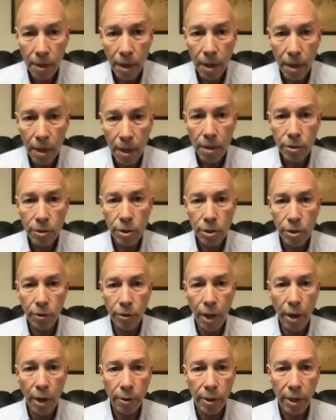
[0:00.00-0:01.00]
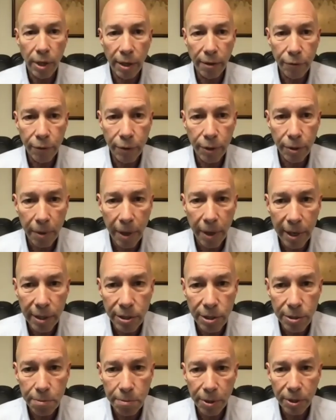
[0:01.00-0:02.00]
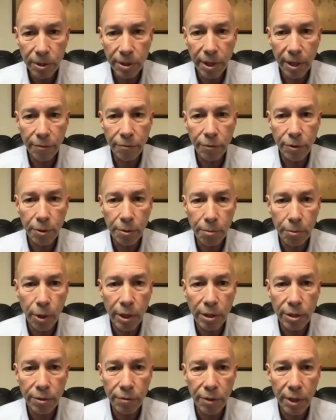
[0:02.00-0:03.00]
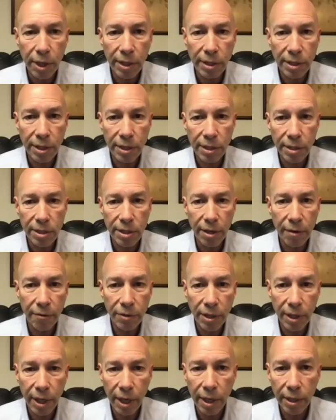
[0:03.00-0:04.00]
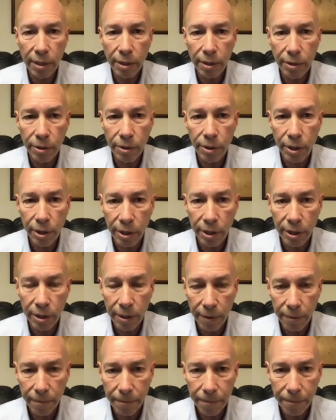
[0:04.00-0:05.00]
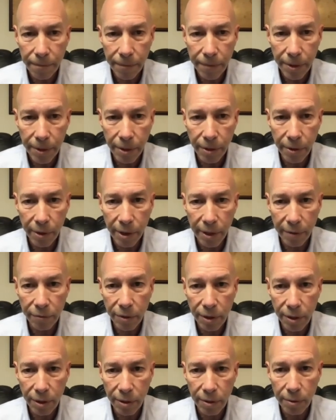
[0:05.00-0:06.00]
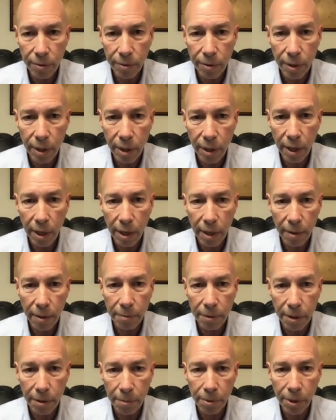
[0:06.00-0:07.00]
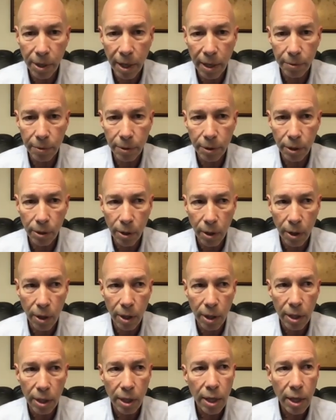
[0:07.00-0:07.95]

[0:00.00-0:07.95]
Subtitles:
So no, if your house is built after March of 1978, you're good. You don't have to comply with the law.